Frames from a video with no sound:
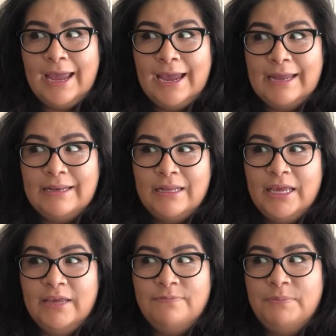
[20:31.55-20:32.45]
And
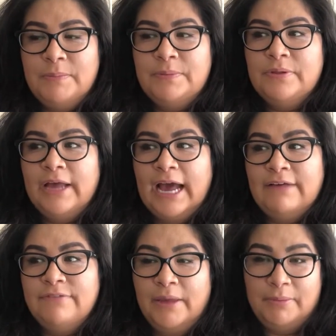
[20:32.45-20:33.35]
if people
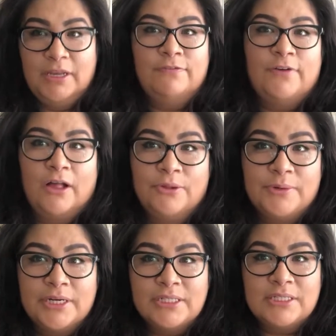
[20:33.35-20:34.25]
have that many
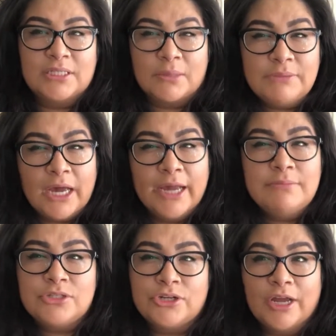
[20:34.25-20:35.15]
followers,
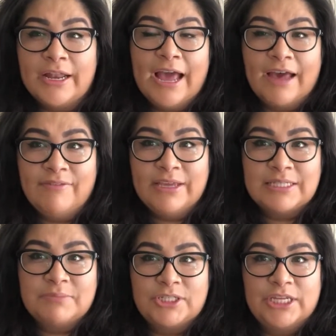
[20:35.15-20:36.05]
sometimes they're not having
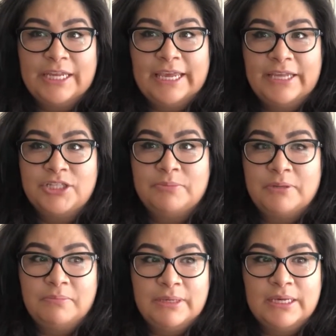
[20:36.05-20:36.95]
as much
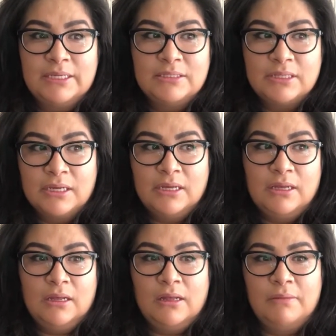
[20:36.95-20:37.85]
engagement because
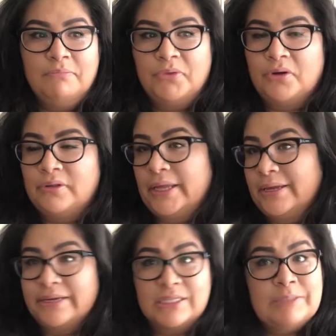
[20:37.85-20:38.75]
their
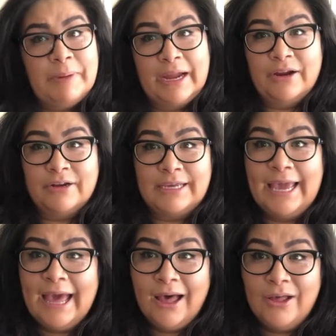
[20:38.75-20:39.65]
like expired
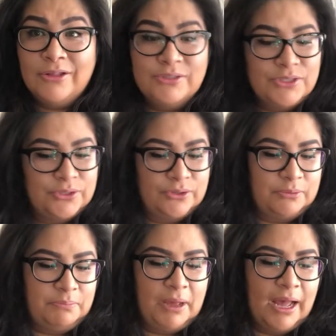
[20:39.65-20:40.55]
accounts or
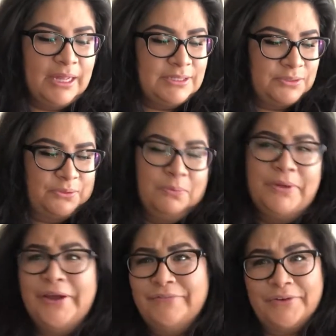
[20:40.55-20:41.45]
their bots or
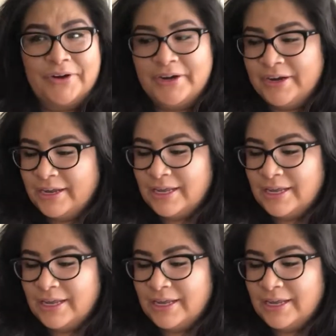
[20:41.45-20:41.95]
whatever.